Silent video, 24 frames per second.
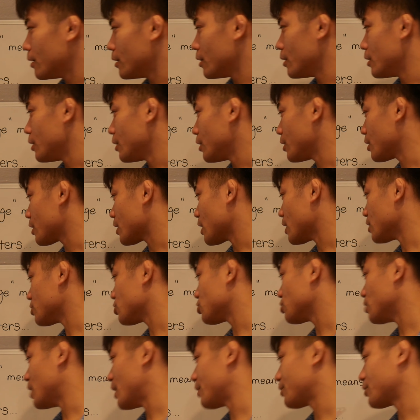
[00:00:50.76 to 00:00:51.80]
in kanji
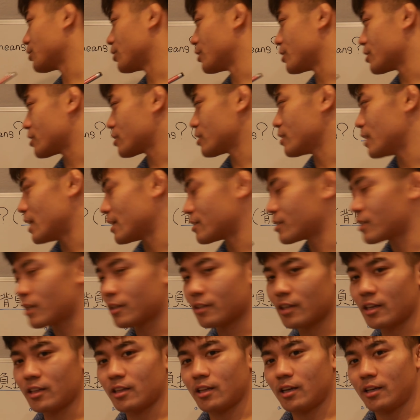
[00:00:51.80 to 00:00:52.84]
letters, let's
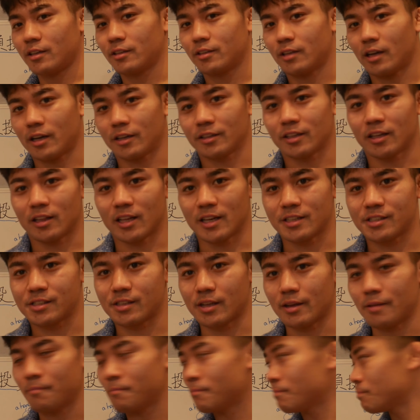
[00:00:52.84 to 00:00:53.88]
analyze
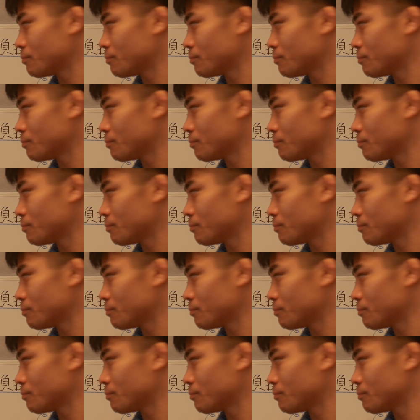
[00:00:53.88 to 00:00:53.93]
them,